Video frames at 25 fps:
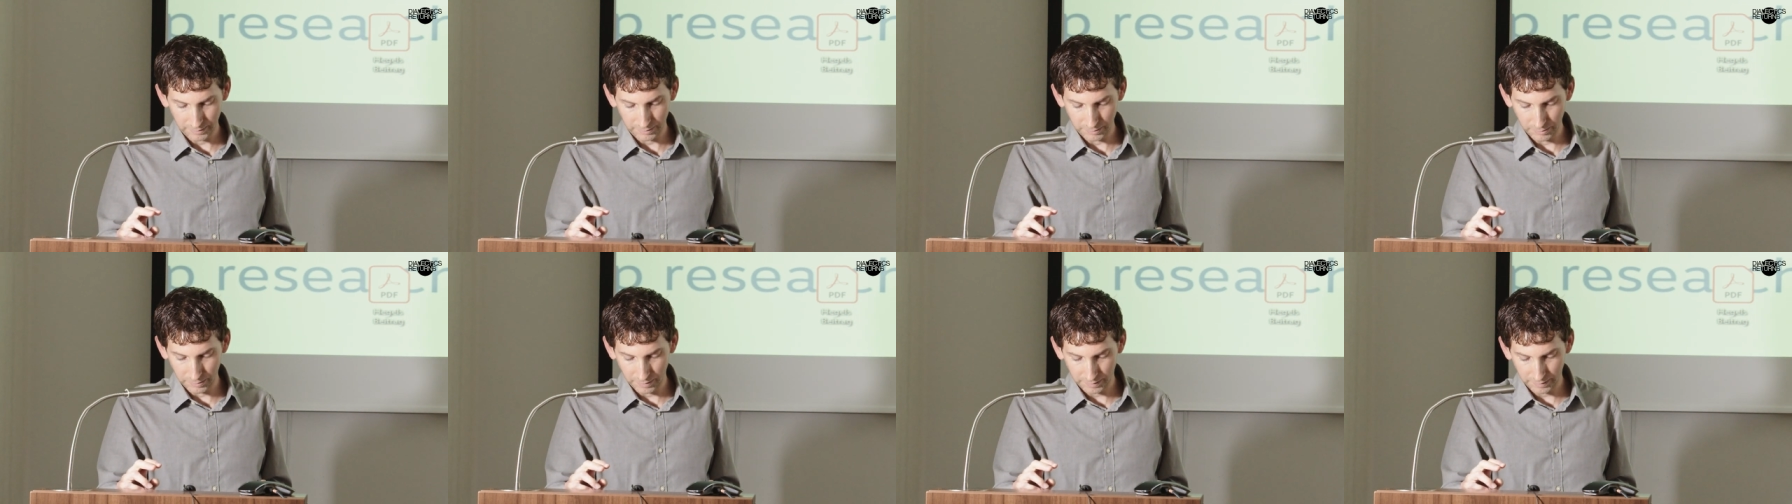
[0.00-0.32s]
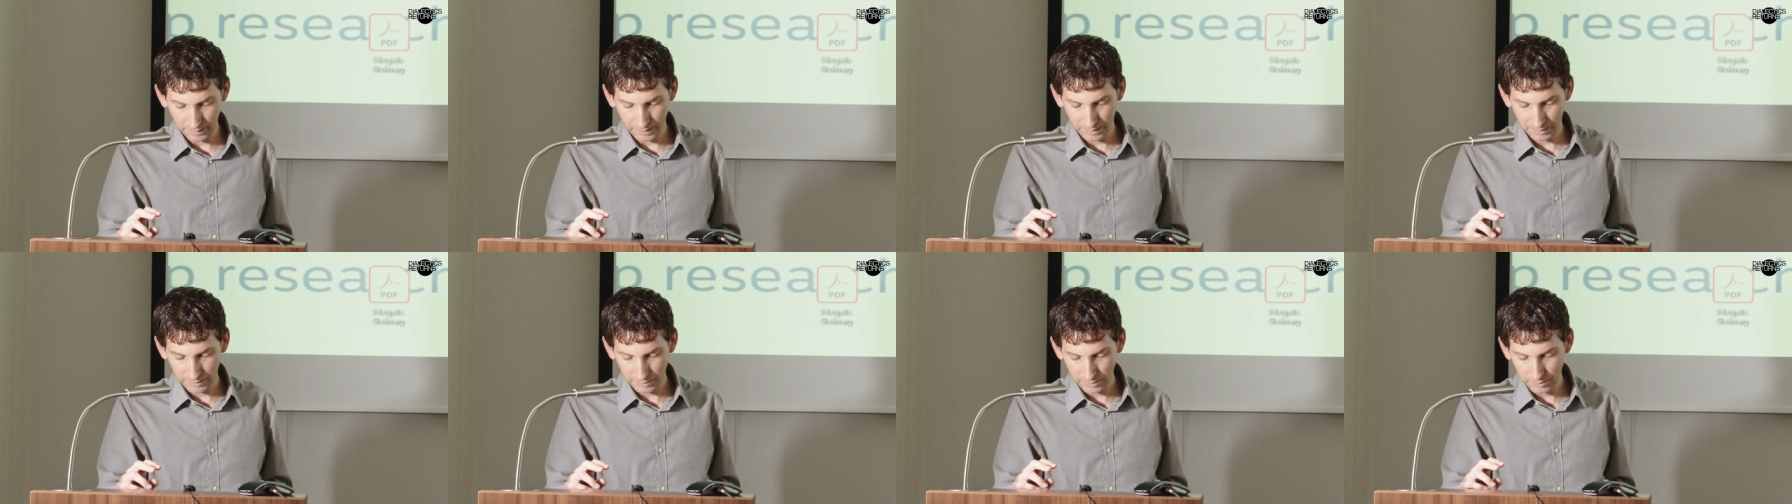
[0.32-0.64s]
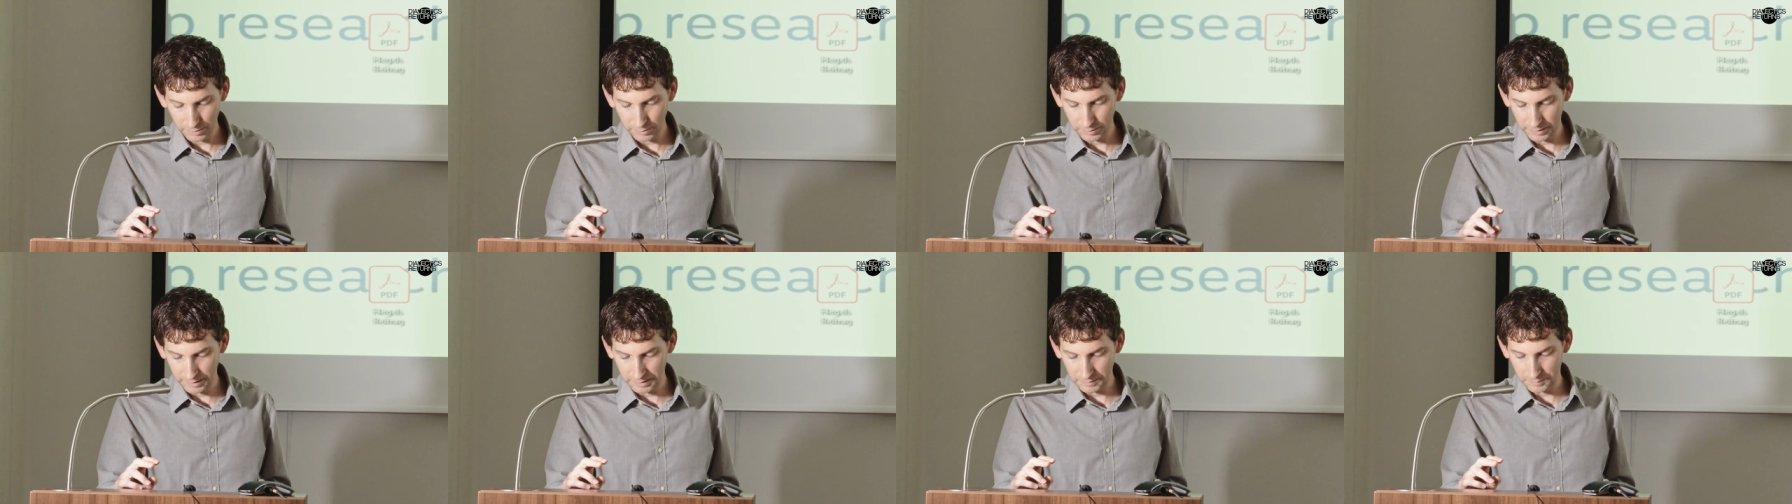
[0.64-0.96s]
to a thinker
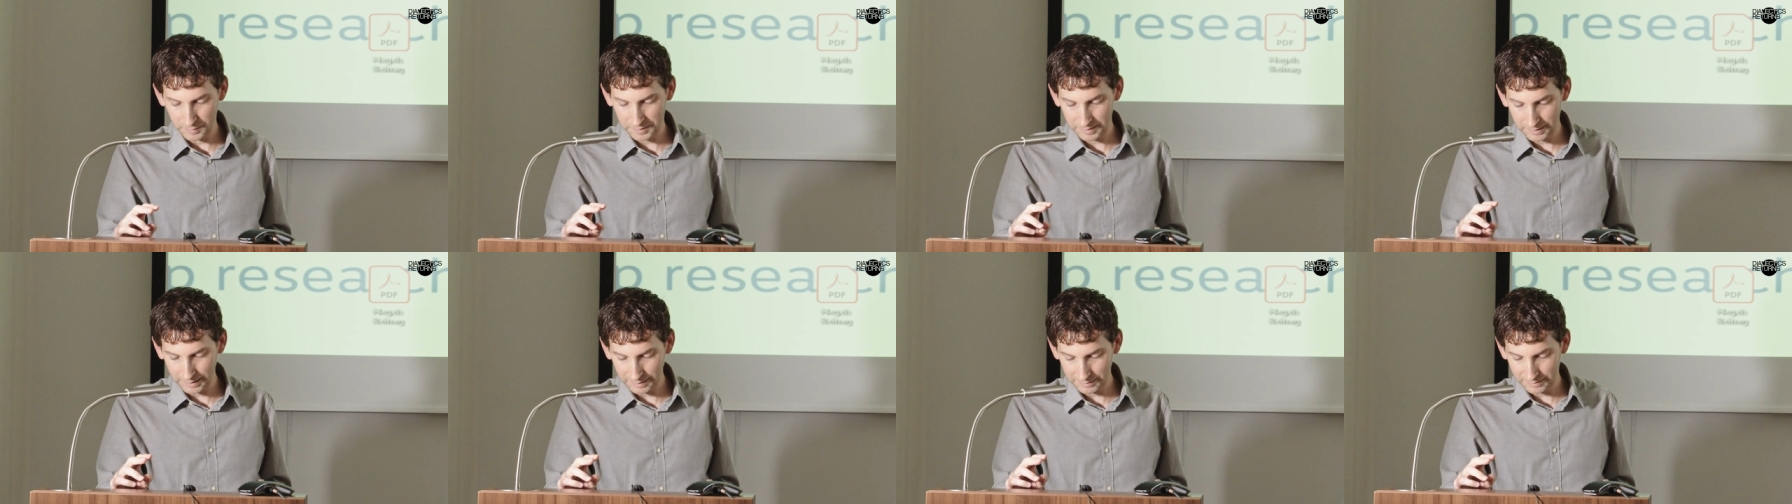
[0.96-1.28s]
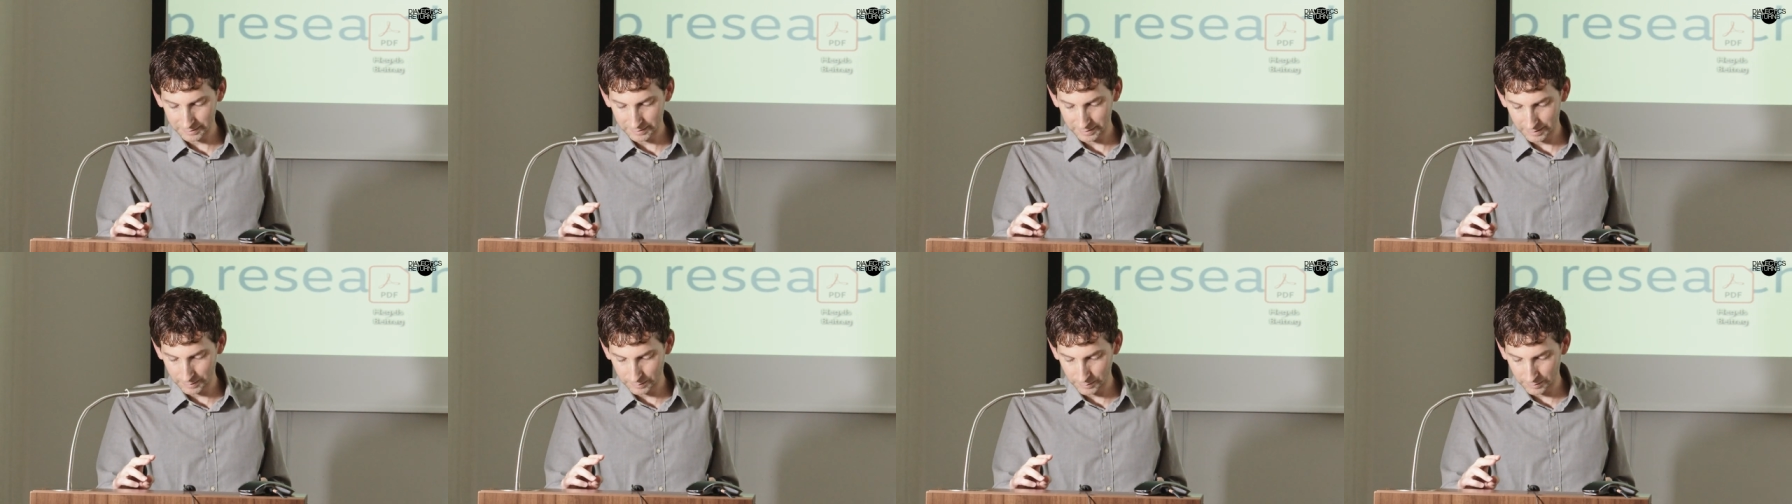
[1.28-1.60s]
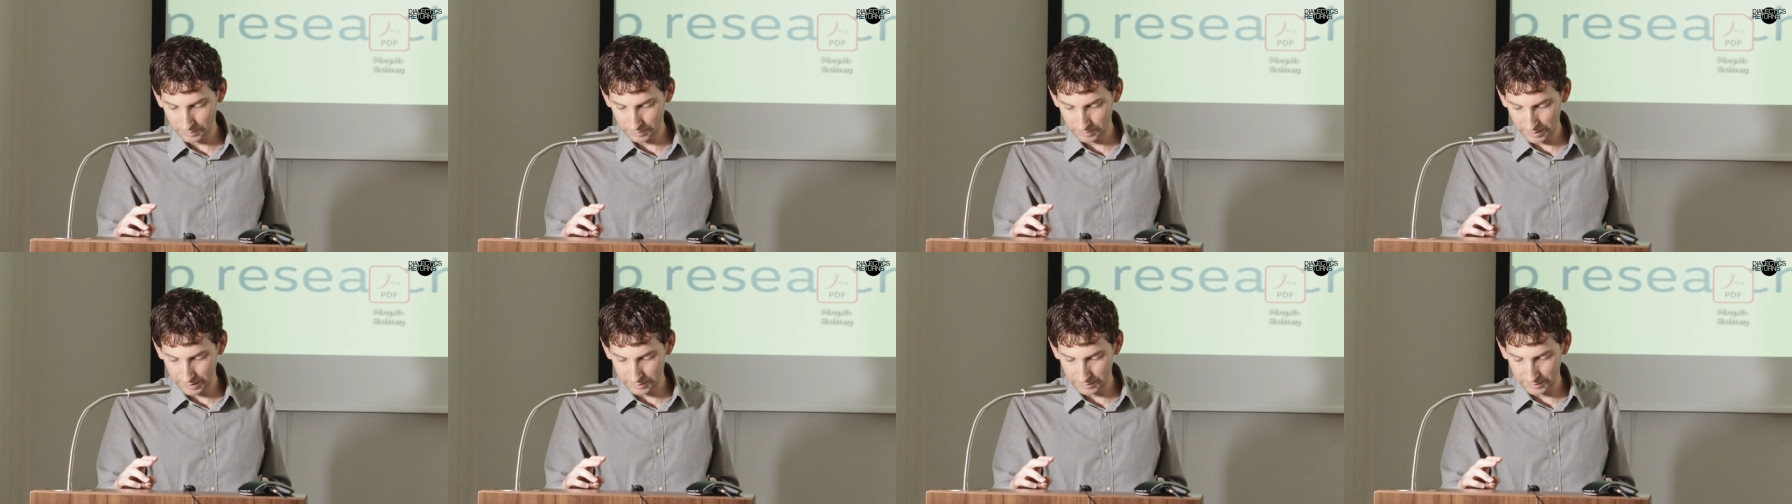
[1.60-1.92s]
who had obsessed him
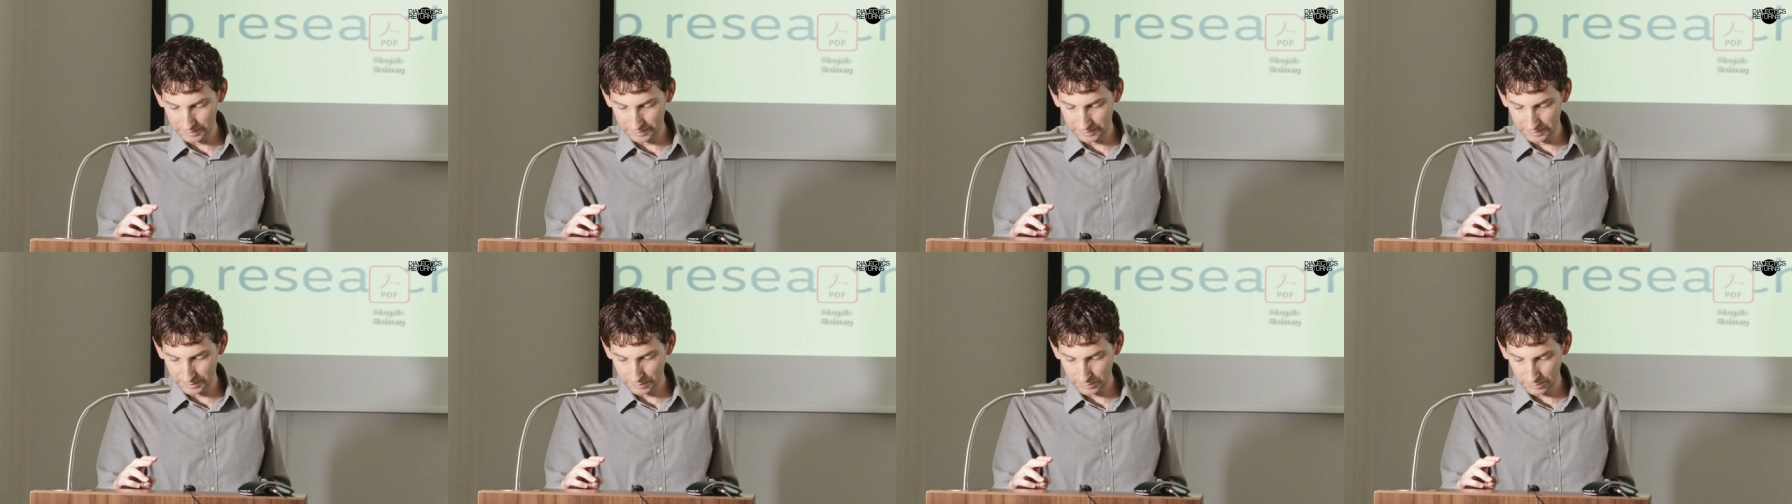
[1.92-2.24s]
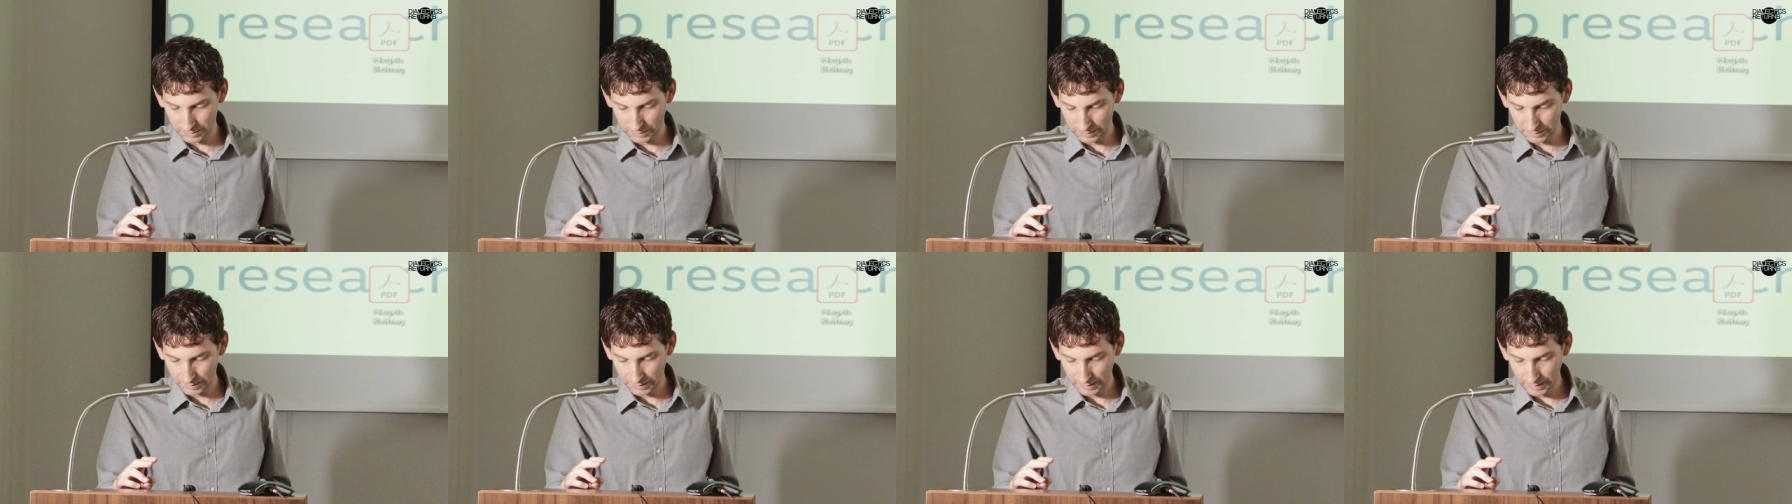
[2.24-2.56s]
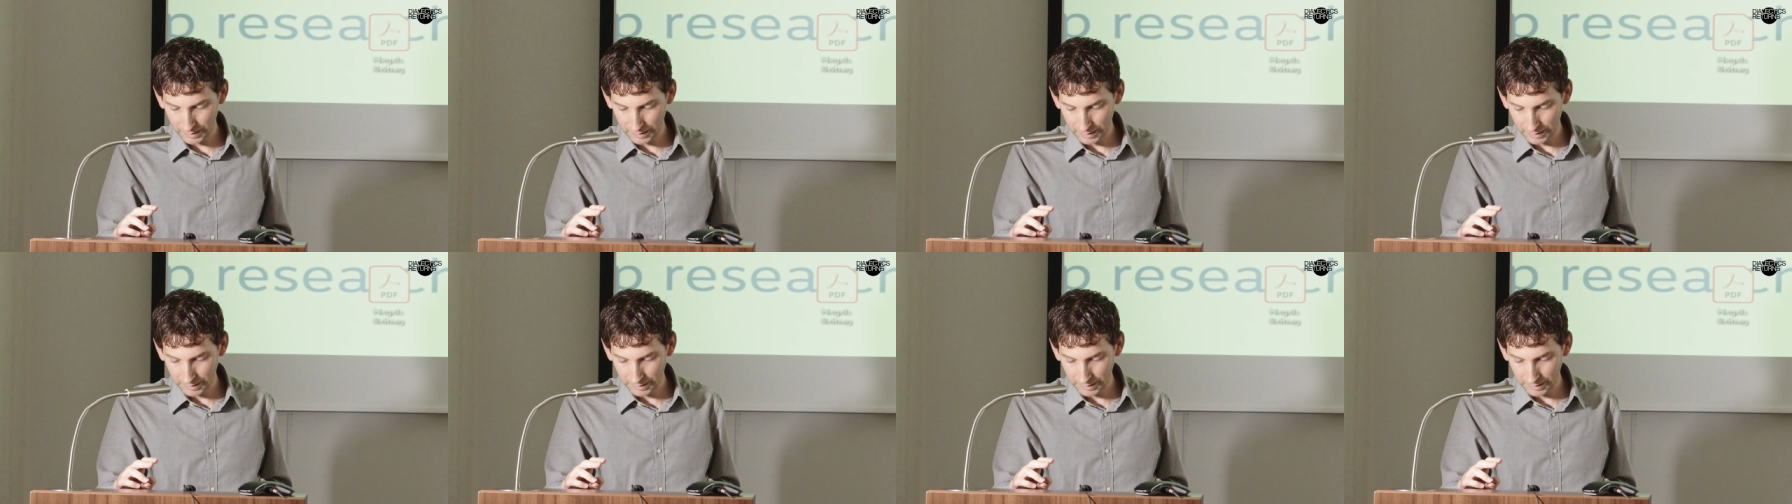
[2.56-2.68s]
throughout his youth.